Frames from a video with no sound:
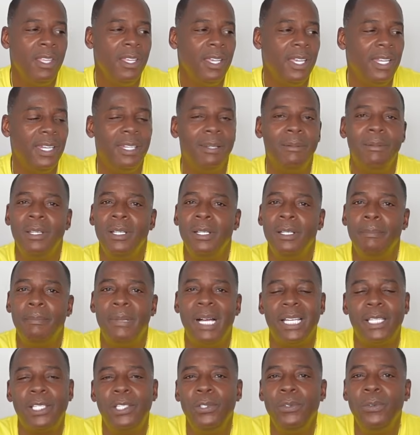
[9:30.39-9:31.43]
and uh,
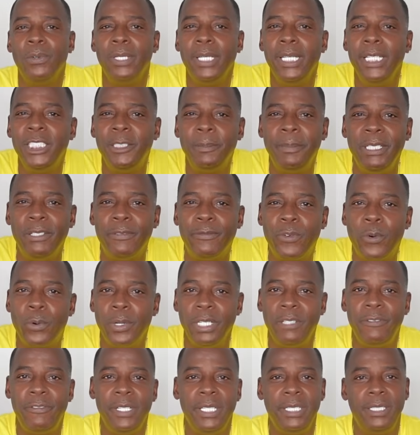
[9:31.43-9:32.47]
my Q&As be
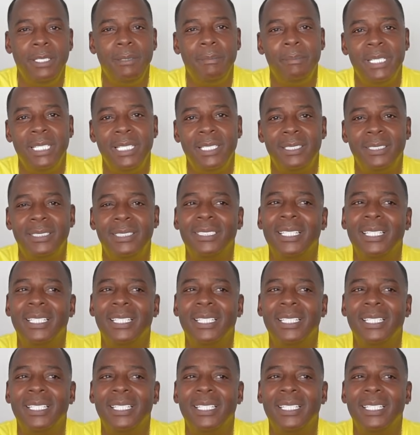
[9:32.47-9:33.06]
40, 50 minutes,